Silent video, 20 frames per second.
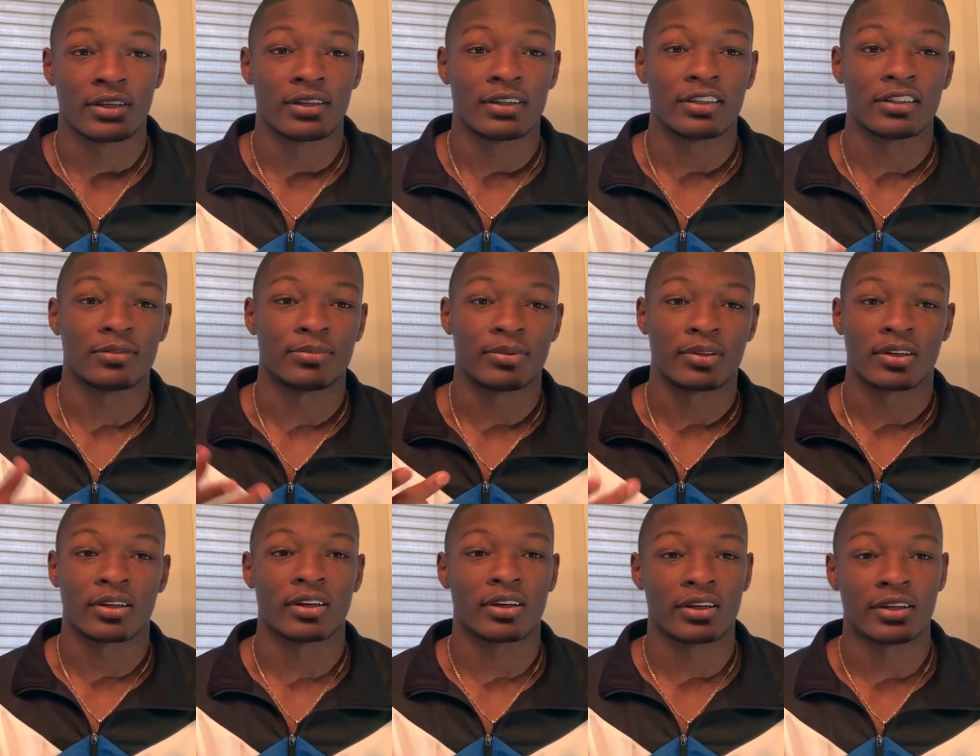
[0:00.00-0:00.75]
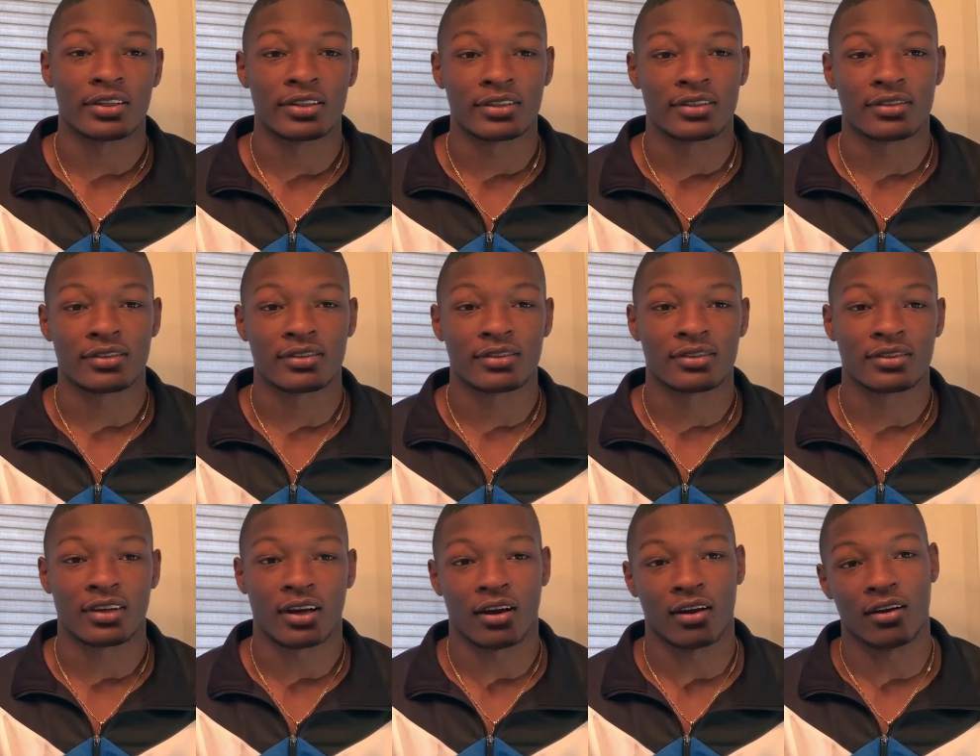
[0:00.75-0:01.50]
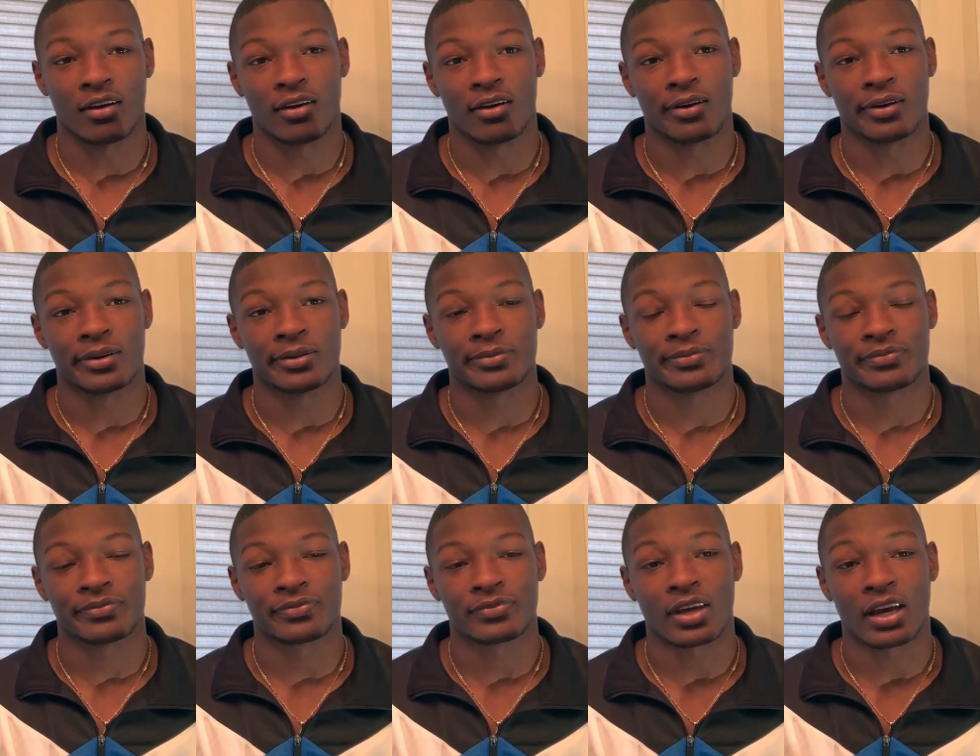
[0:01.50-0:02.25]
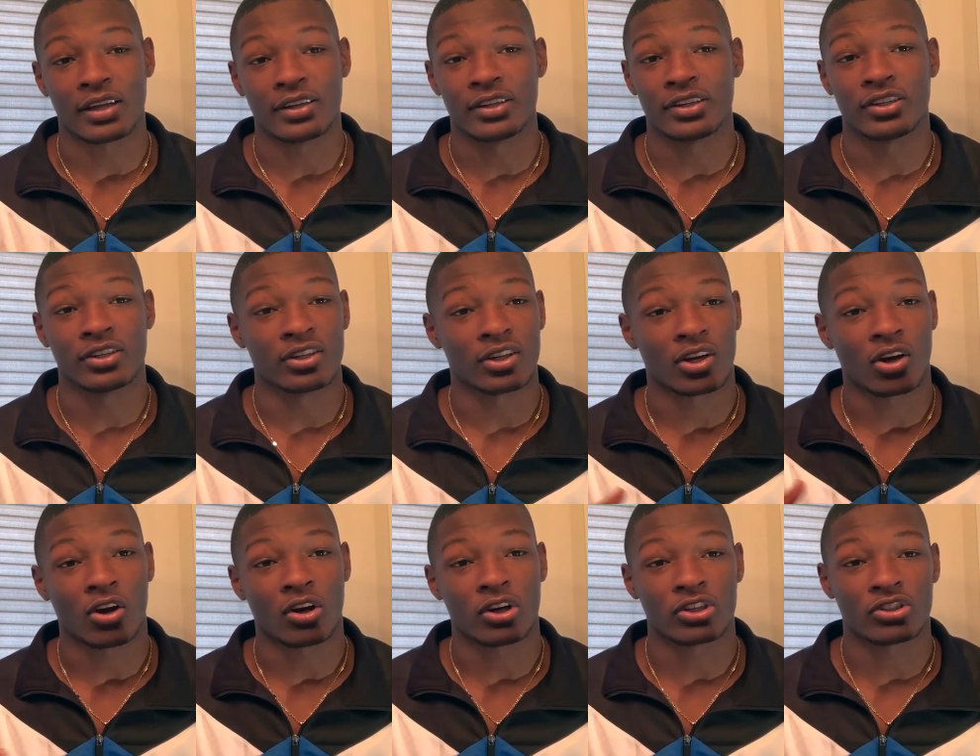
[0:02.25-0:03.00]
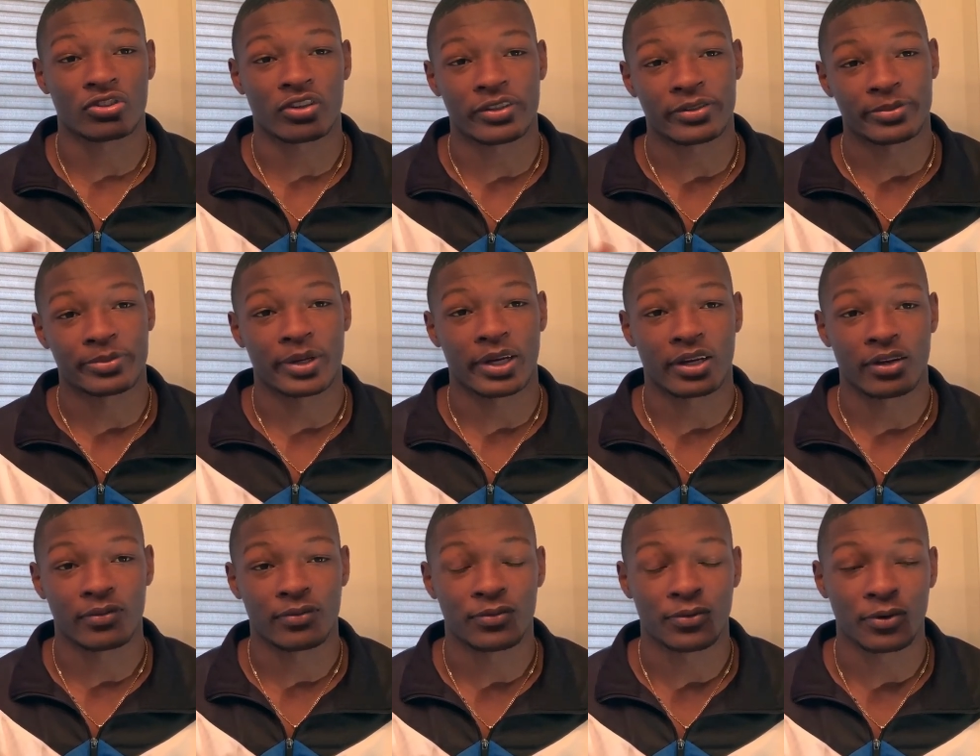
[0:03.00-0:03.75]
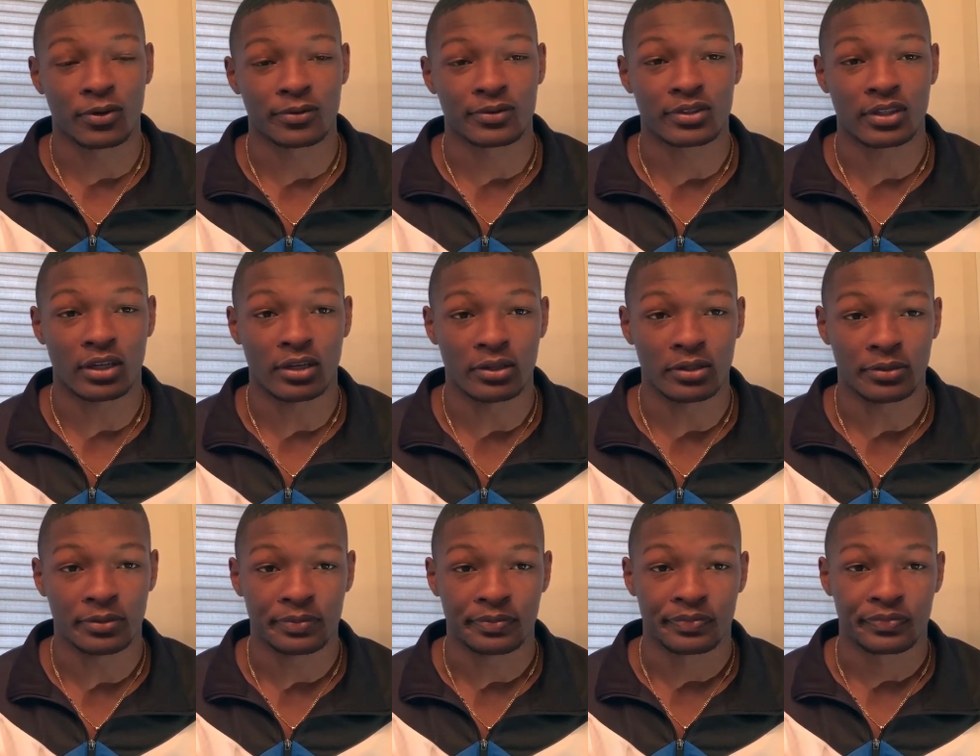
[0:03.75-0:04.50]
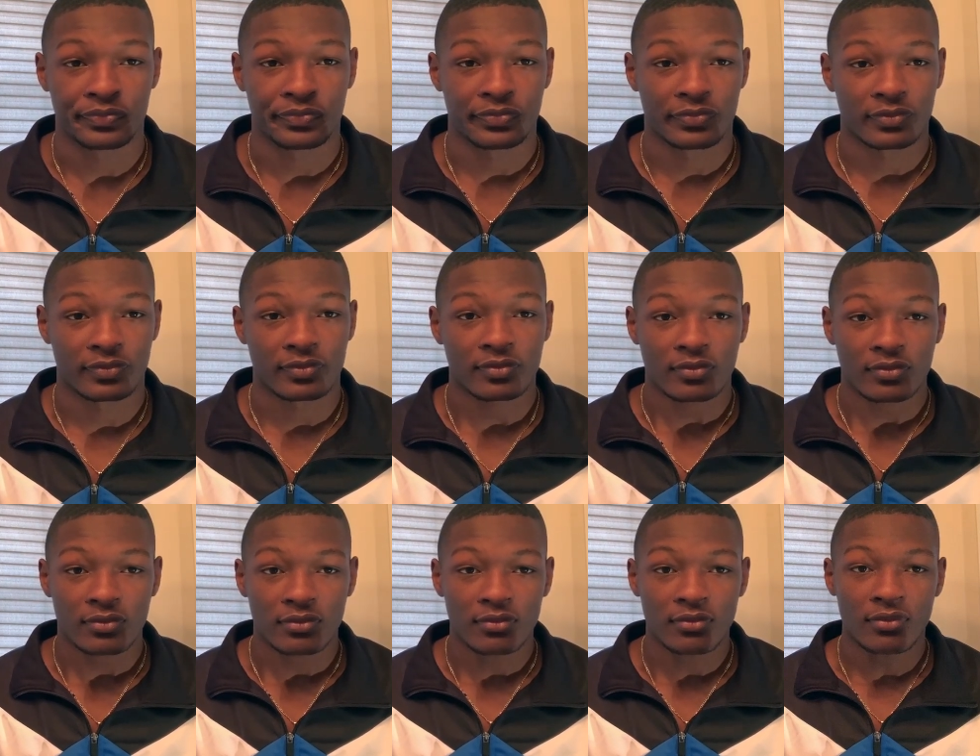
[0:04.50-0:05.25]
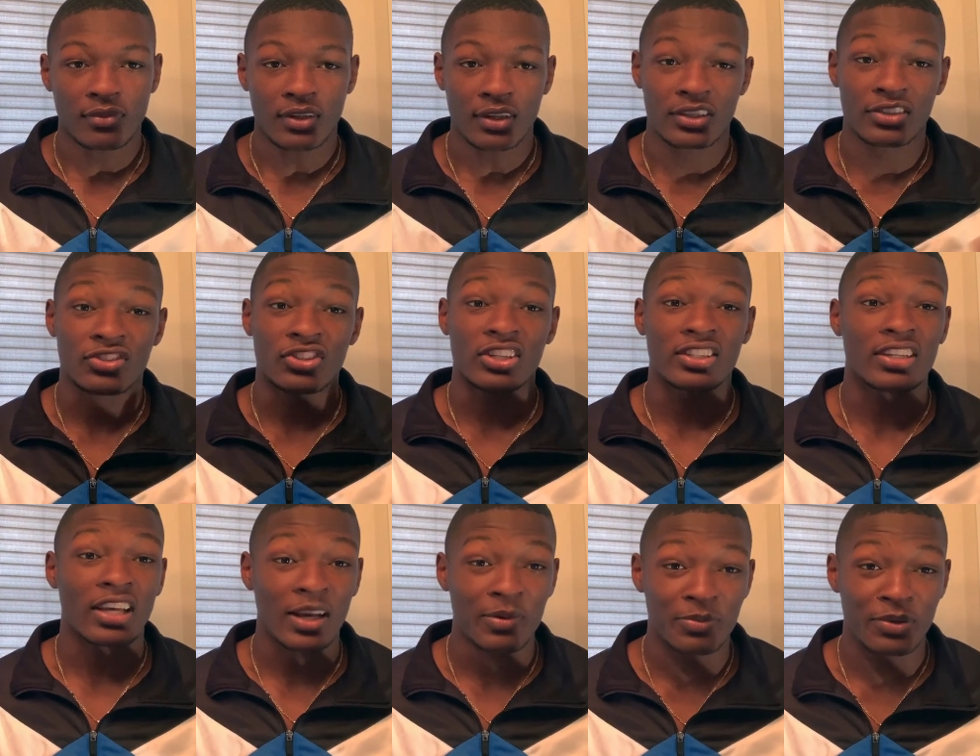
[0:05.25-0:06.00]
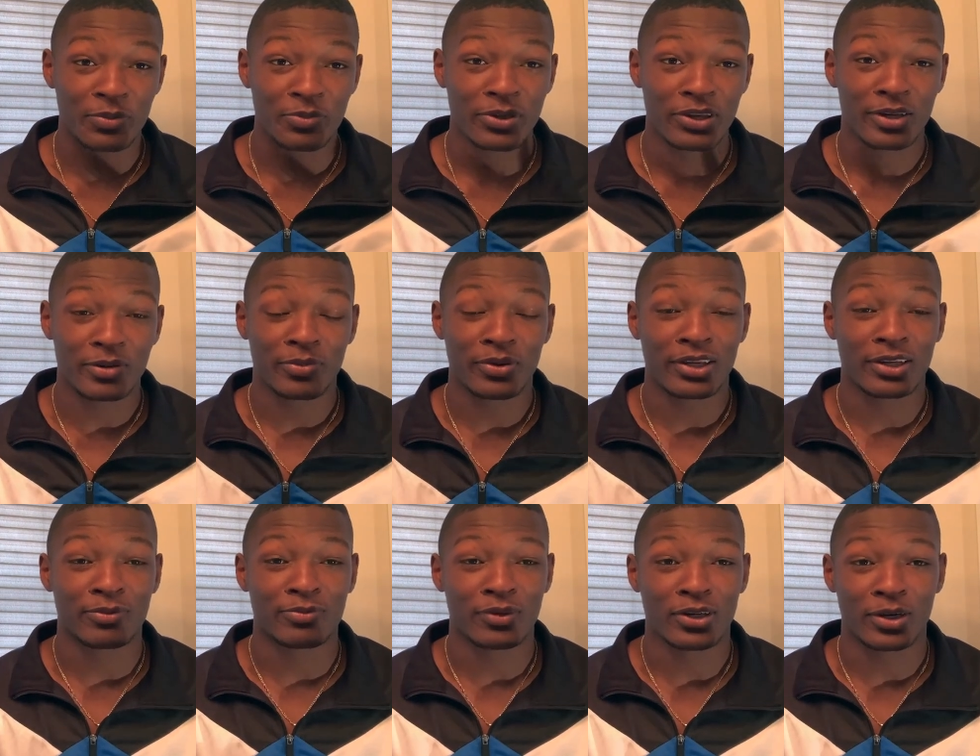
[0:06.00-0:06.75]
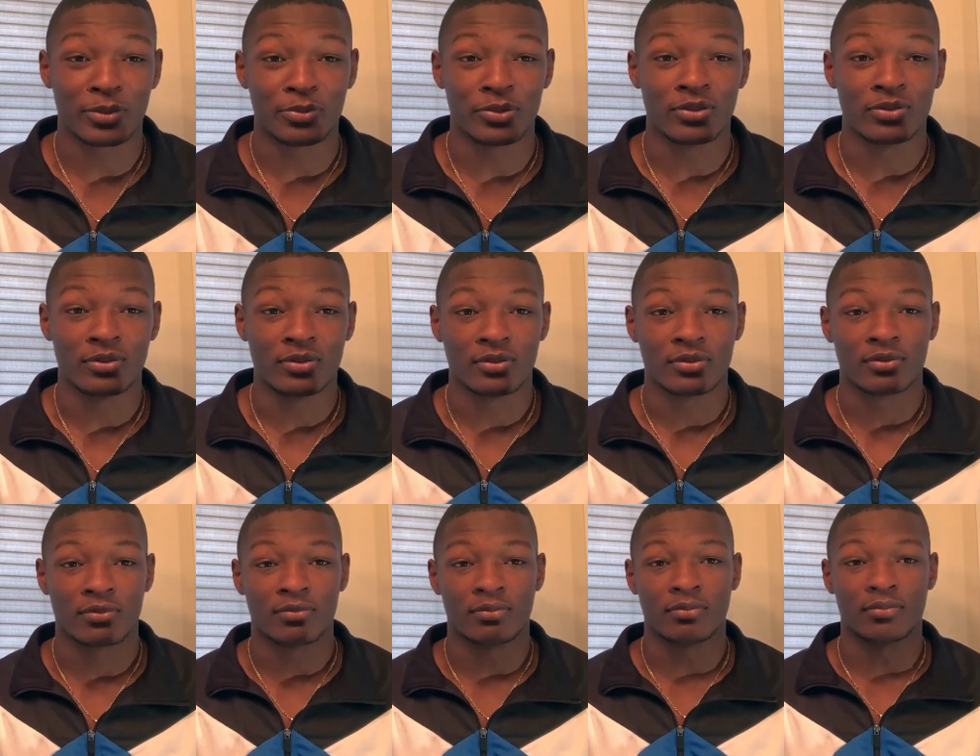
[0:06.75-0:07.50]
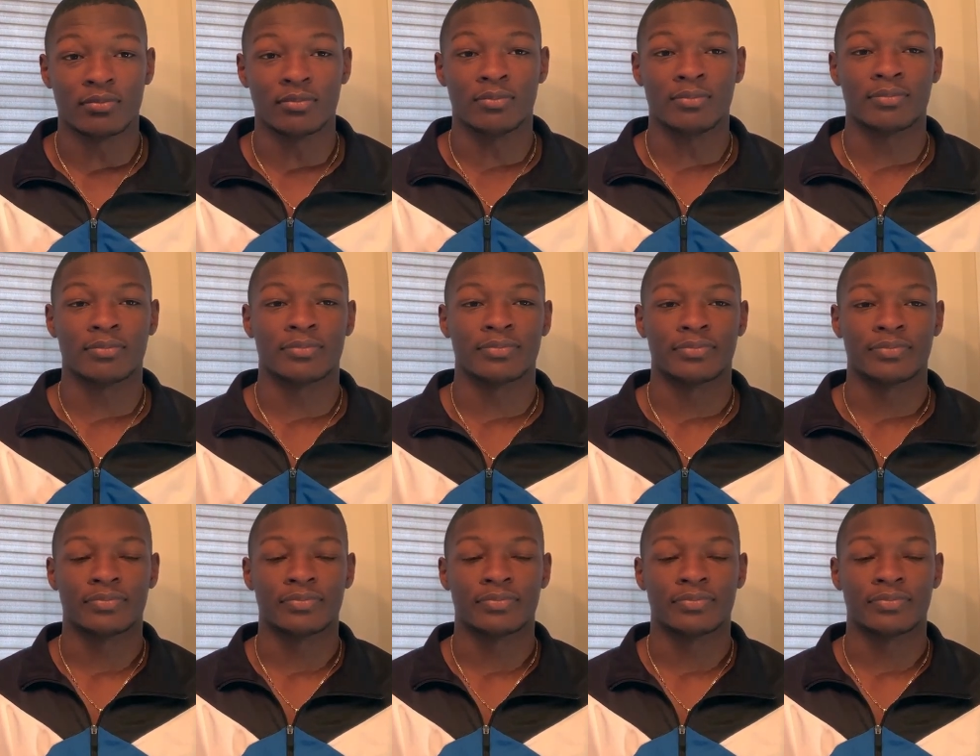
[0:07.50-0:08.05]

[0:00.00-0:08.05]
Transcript: is because um, I needed a car to travel back and forth. So it just happened to be a BMW.